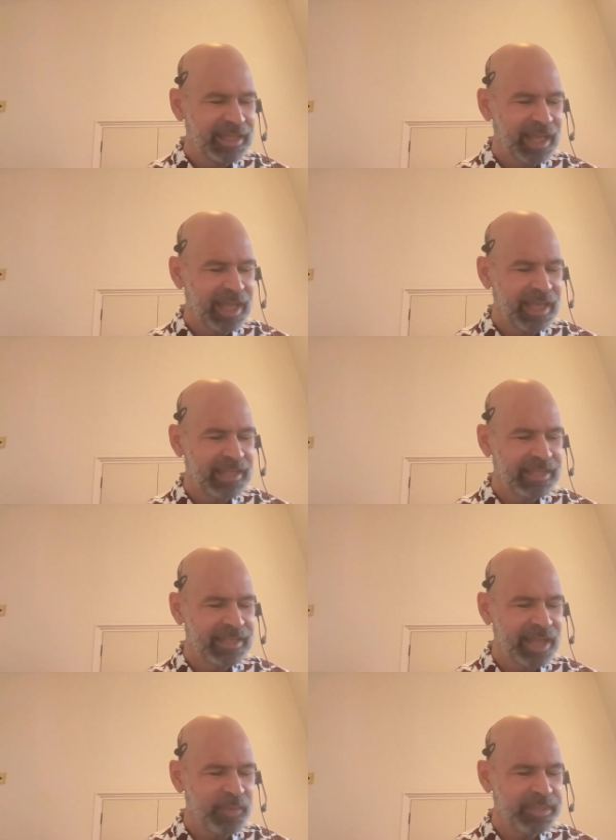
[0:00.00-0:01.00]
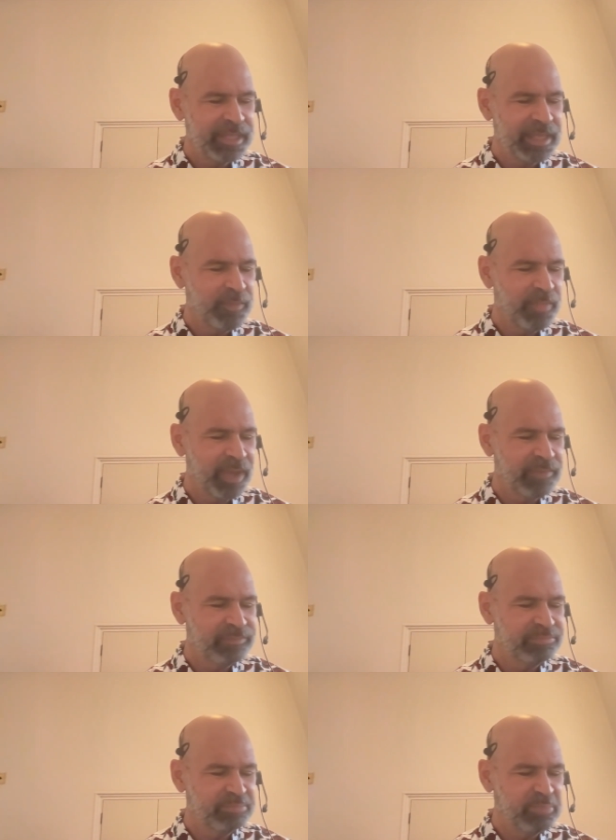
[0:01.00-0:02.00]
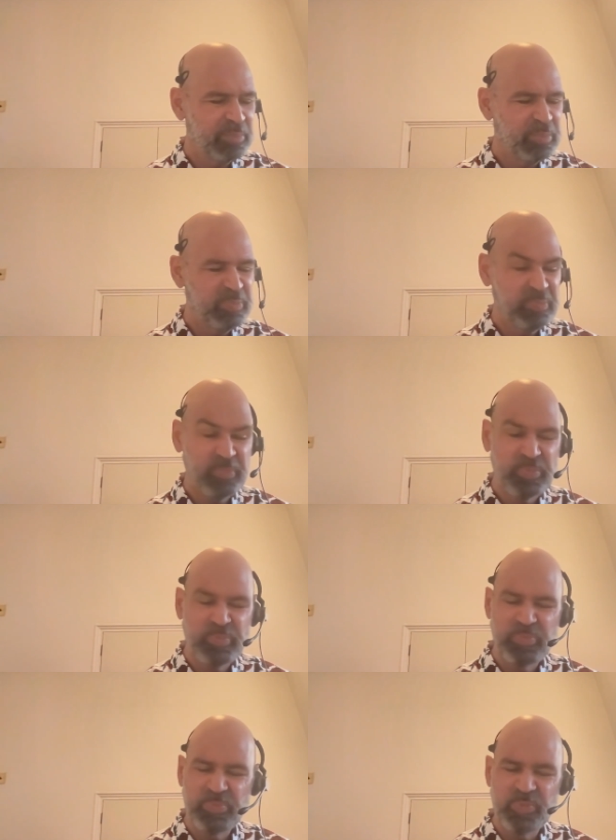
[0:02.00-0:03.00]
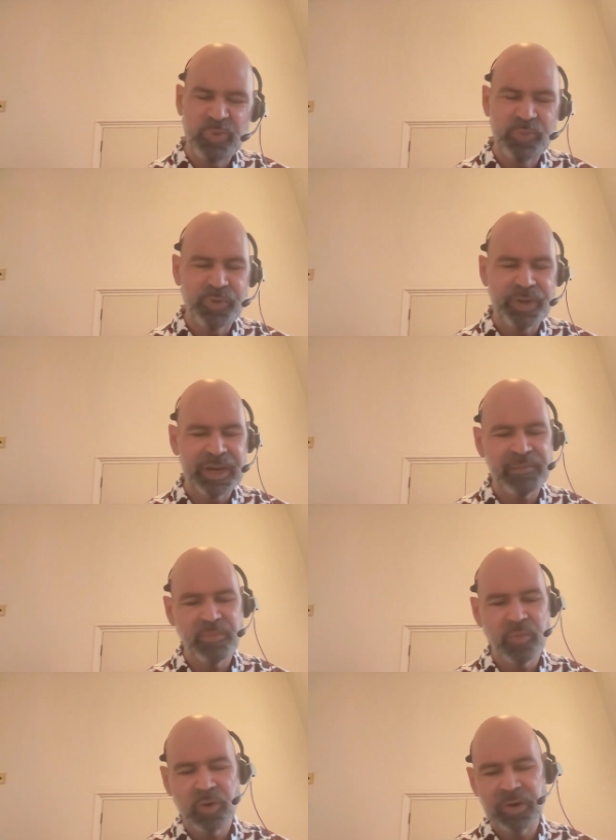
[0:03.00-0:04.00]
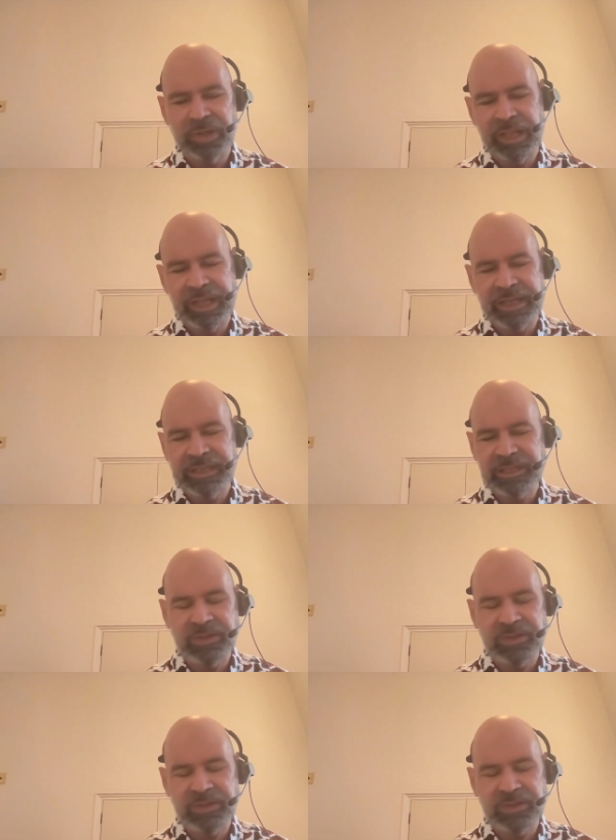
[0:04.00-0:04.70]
I would say I would put it at more like